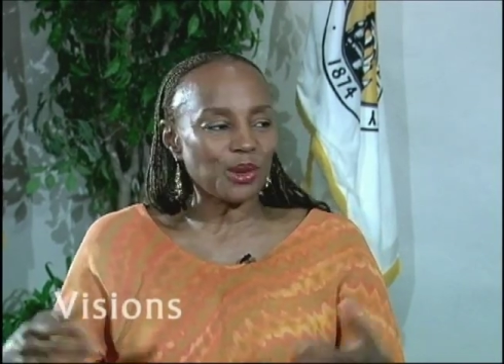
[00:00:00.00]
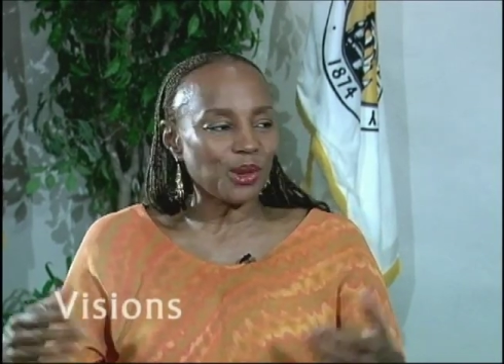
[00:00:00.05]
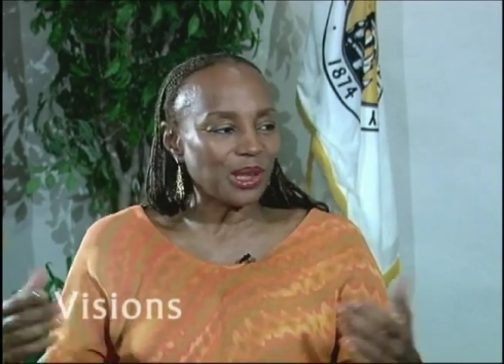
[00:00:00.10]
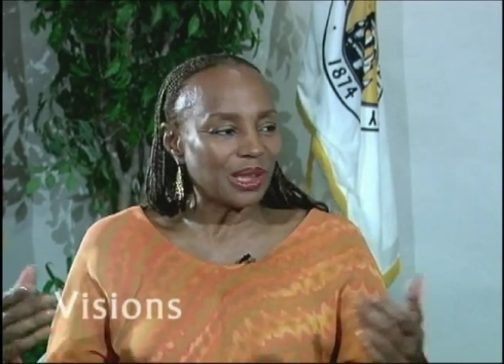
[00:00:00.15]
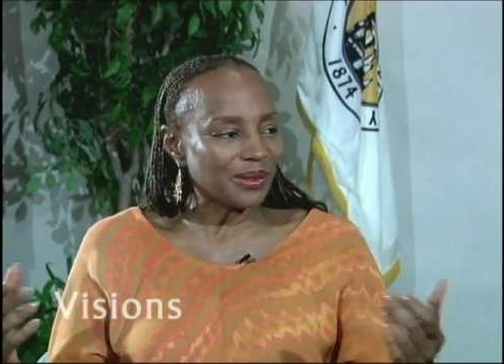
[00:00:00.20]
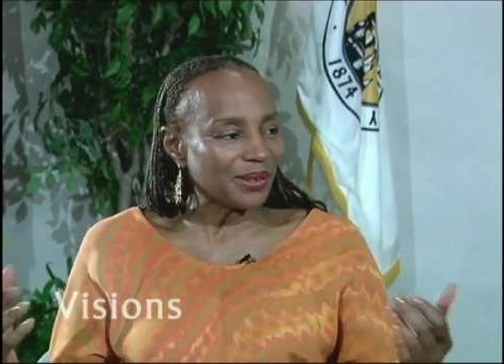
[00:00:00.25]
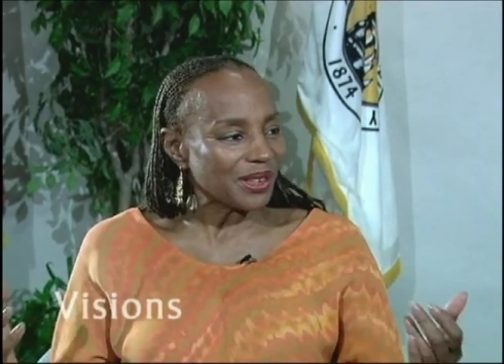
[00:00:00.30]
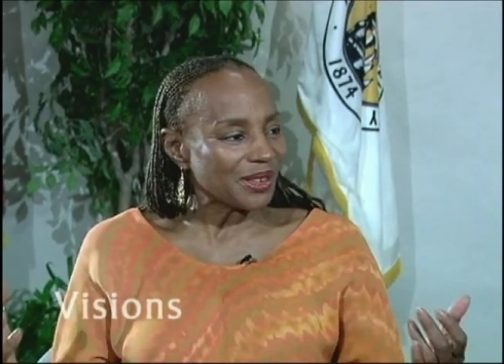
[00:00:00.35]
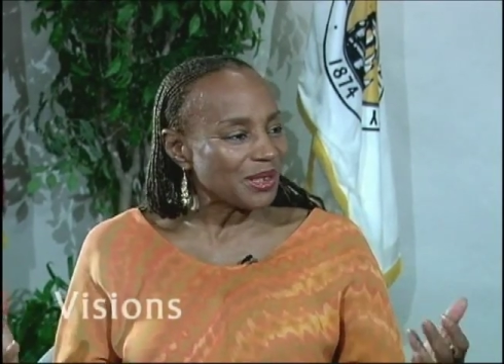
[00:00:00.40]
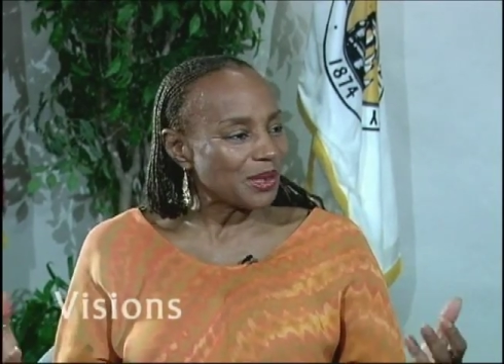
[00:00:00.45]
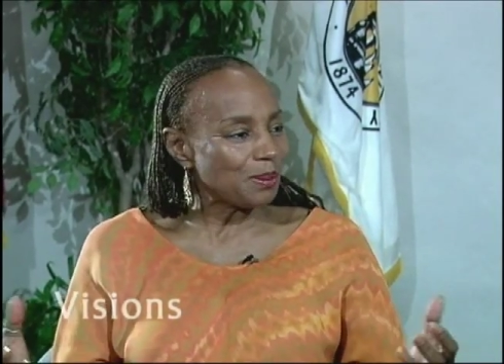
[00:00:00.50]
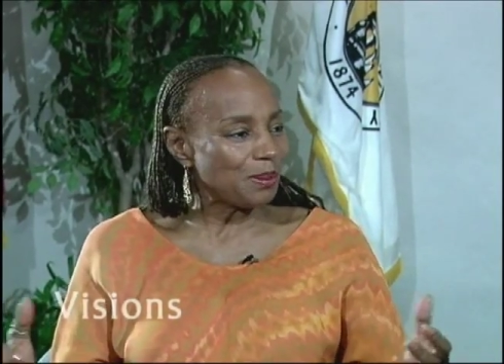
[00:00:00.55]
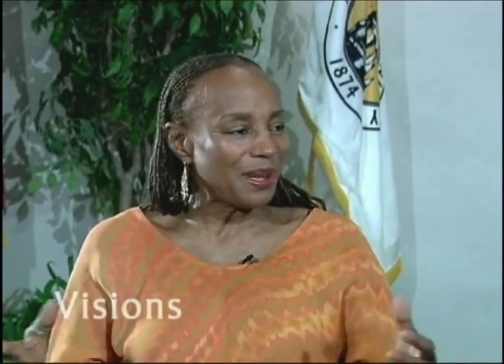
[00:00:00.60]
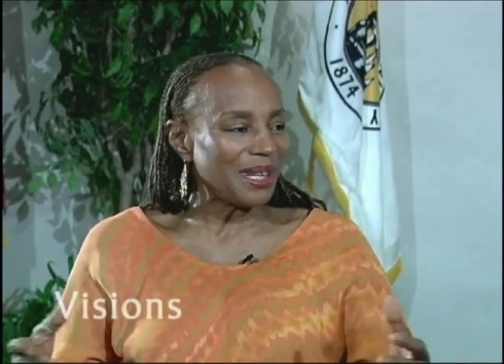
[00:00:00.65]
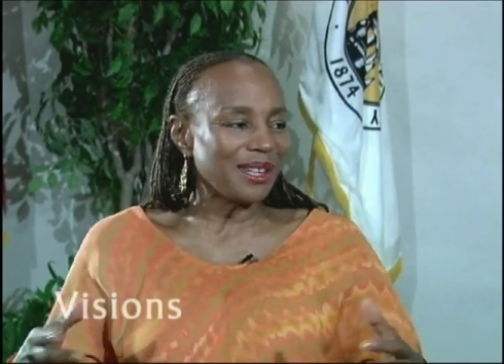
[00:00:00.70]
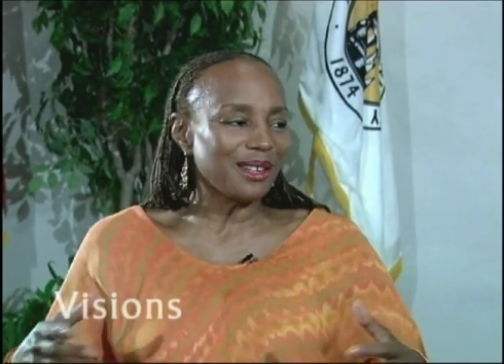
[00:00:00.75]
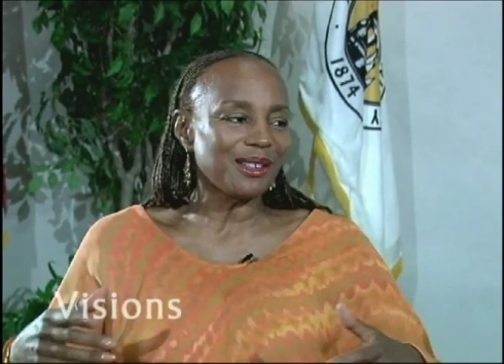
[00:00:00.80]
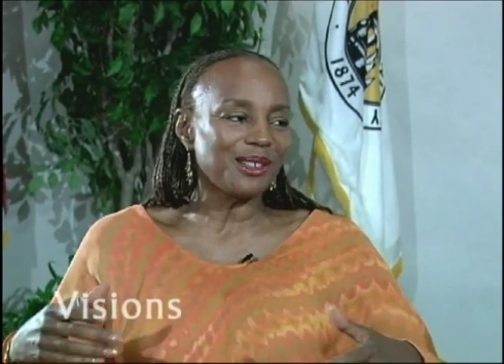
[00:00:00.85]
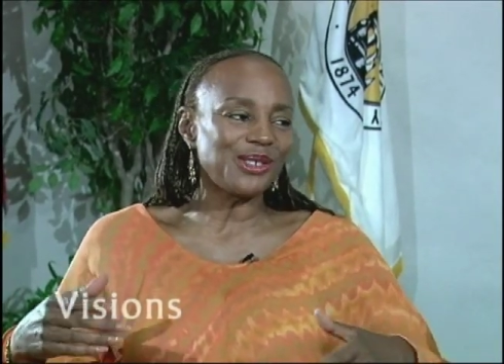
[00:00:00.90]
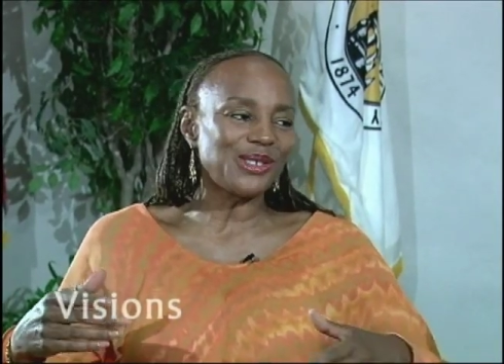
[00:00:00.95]
with all of our
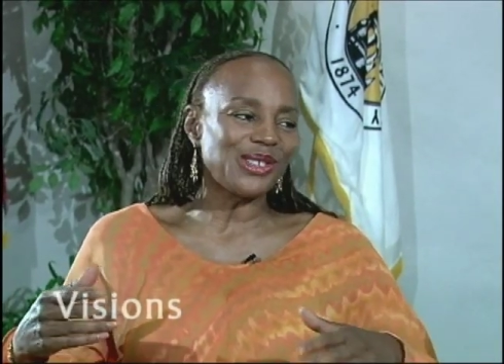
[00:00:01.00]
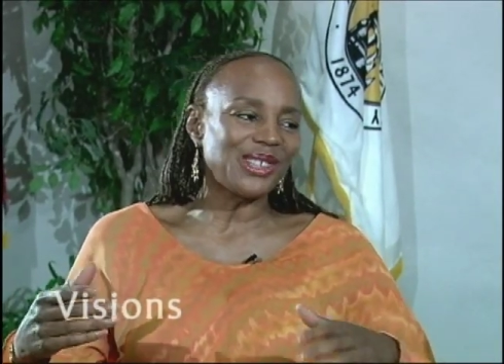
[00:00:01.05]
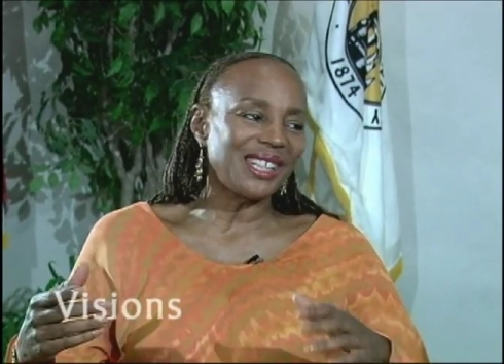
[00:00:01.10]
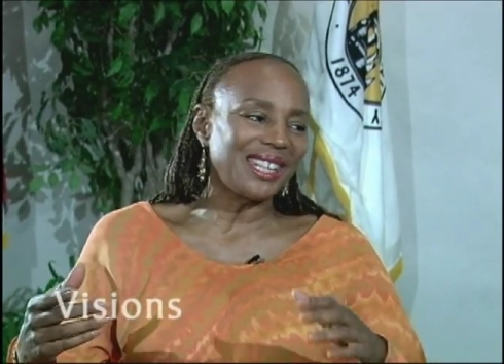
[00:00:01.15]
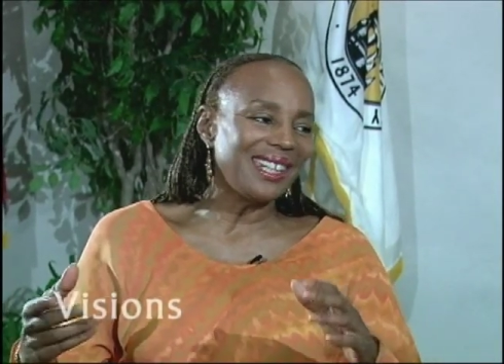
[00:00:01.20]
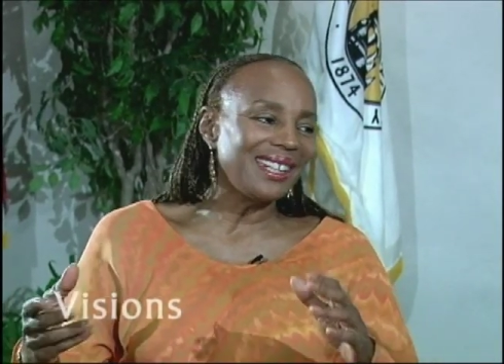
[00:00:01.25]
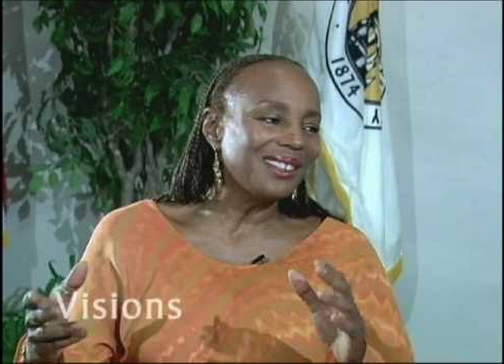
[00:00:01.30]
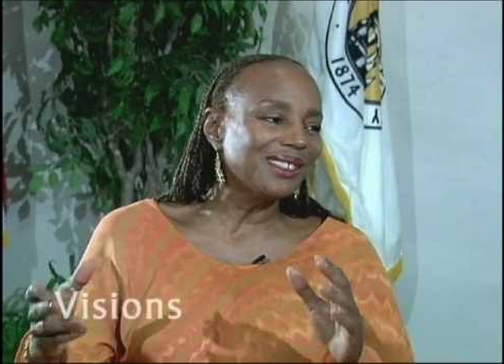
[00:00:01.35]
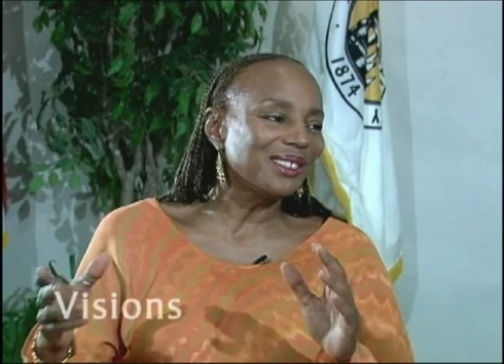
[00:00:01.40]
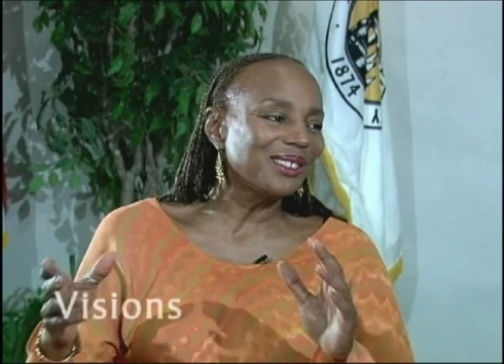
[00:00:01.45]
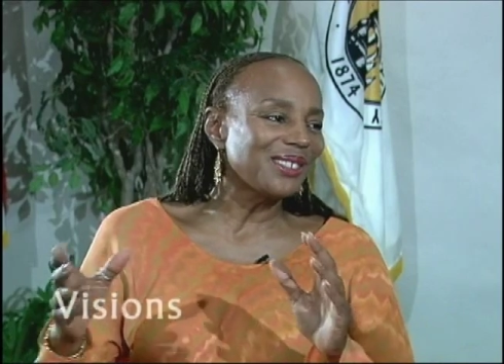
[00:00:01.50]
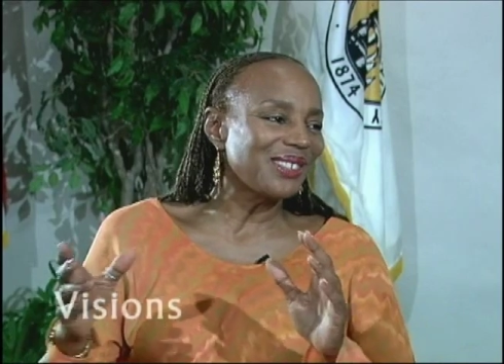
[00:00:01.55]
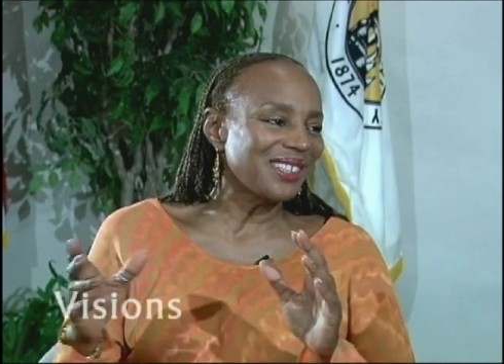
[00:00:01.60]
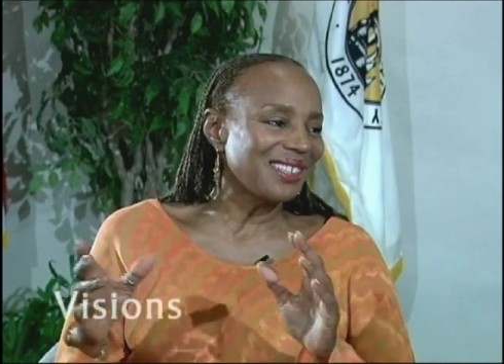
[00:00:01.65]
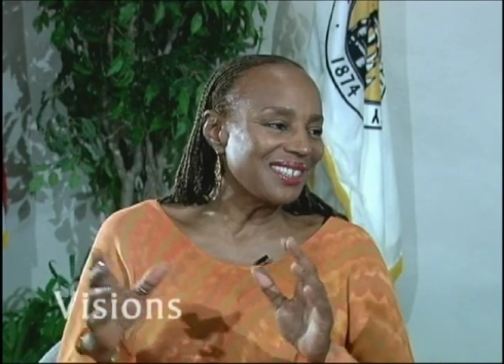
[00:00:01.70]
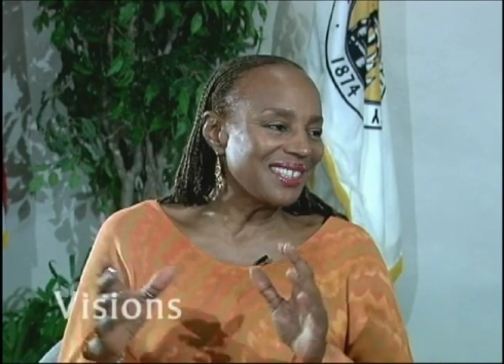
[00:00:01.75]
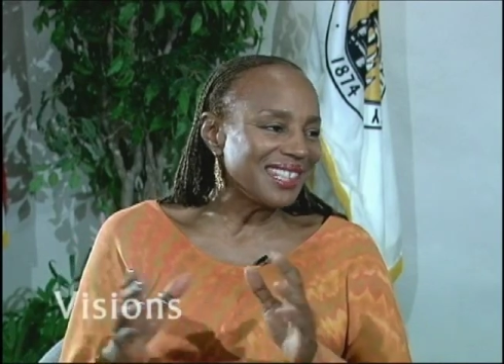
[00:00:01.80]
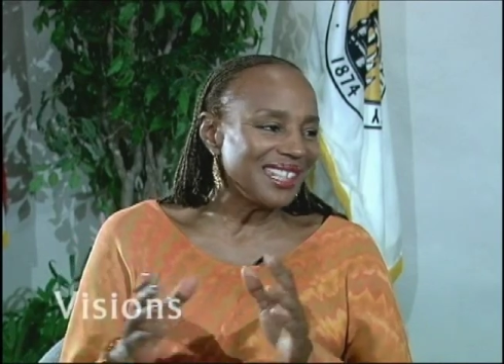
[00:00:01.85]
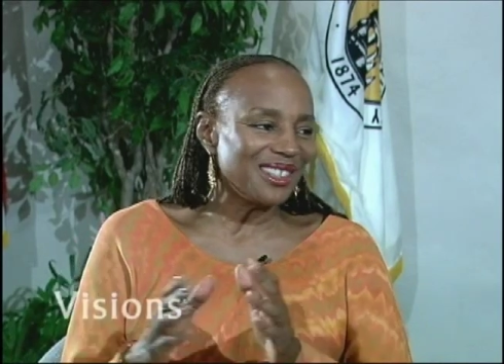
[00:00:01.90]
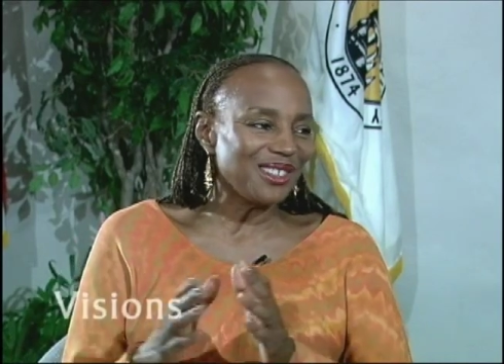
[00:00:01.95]
speakers and
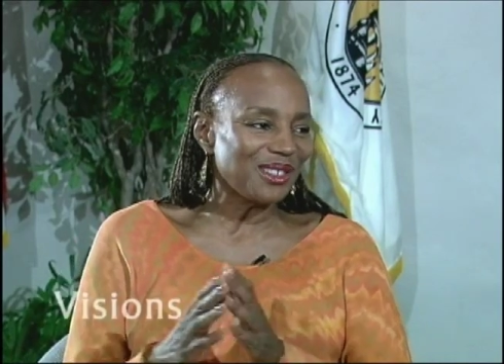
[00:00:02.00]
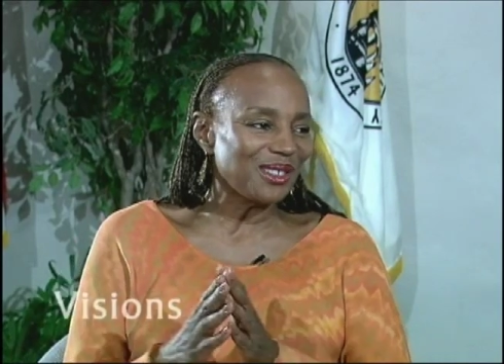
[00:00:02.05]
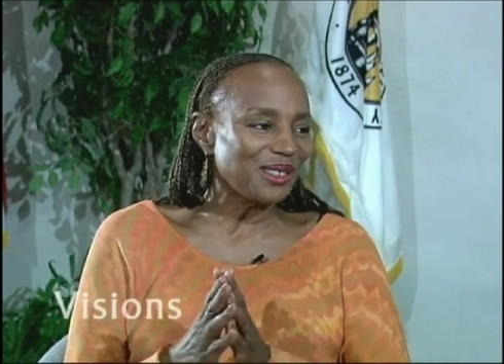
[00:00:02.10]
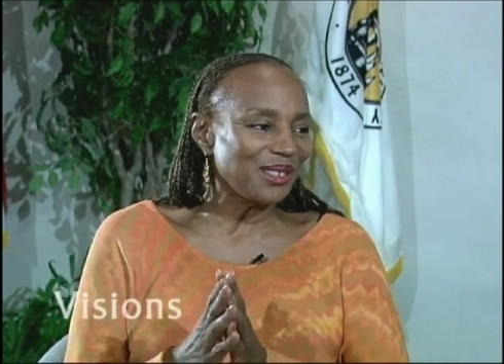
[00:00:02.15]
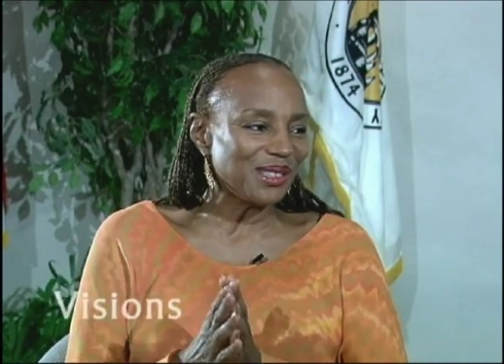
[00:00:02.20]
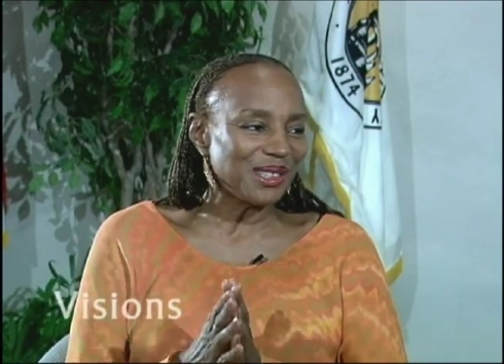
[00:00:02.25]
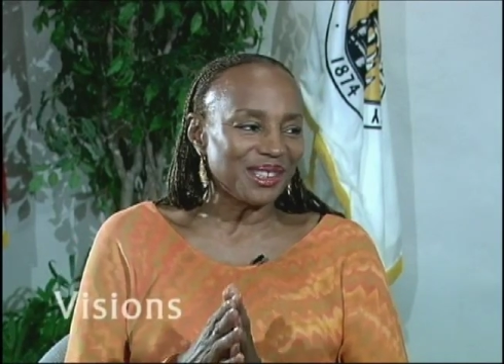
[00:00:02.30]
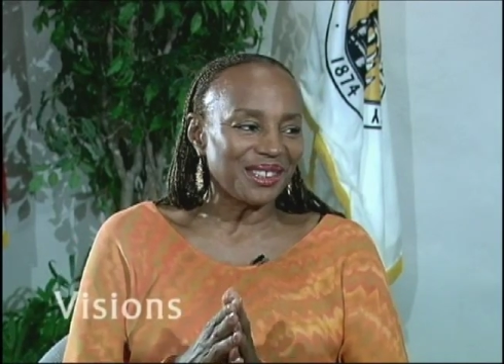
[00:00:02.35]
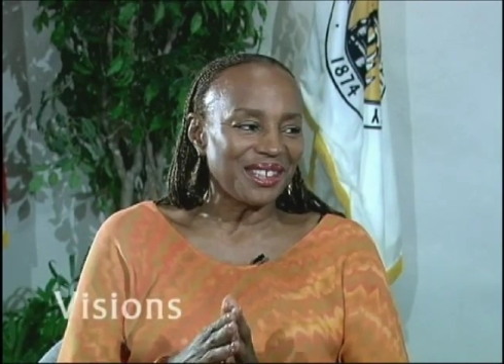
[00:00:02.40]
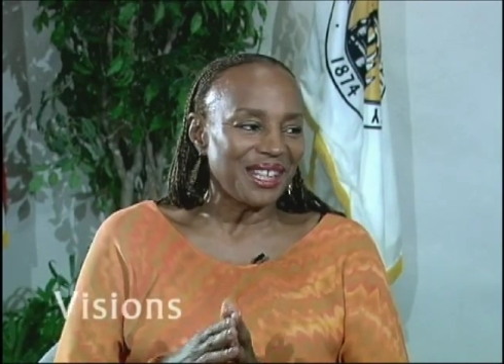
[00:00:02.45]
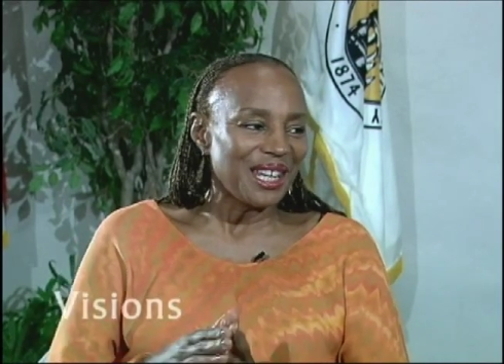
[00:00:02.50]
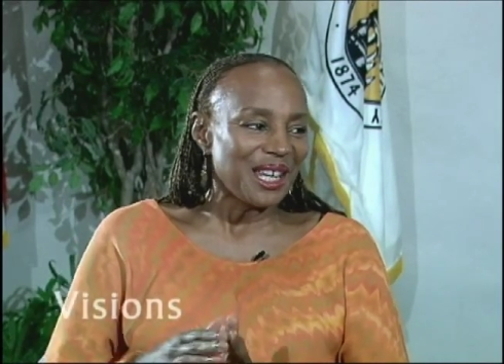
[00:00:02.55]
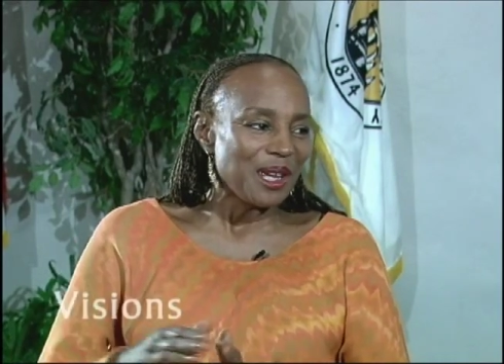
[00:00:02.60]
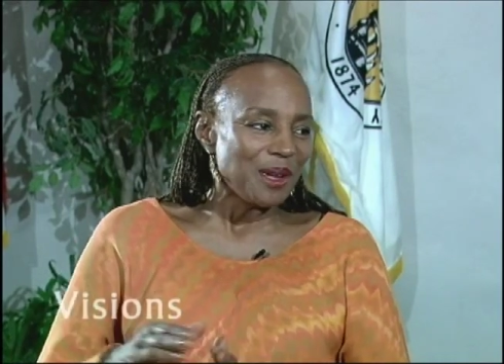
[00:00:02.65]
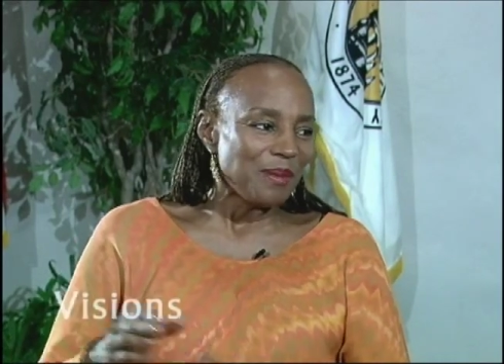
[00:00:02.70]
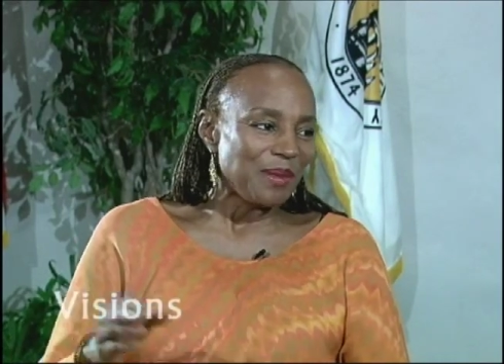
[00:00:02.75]
healers and teachers, and